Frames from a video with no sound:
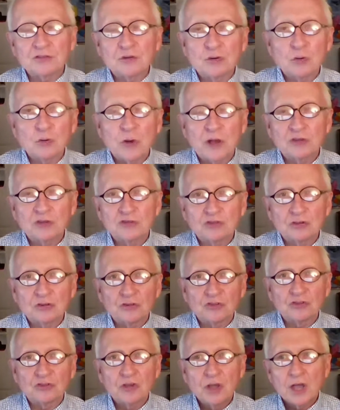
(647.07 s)
you
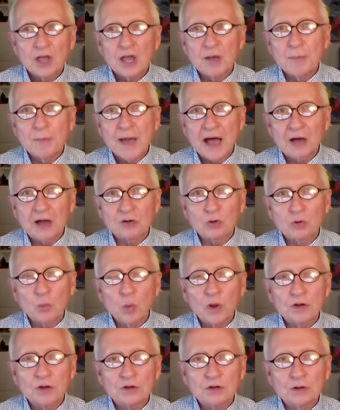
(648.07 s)
questions about
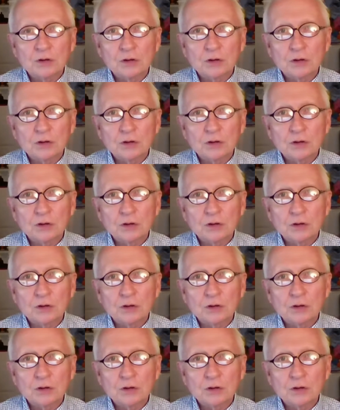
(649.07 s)
what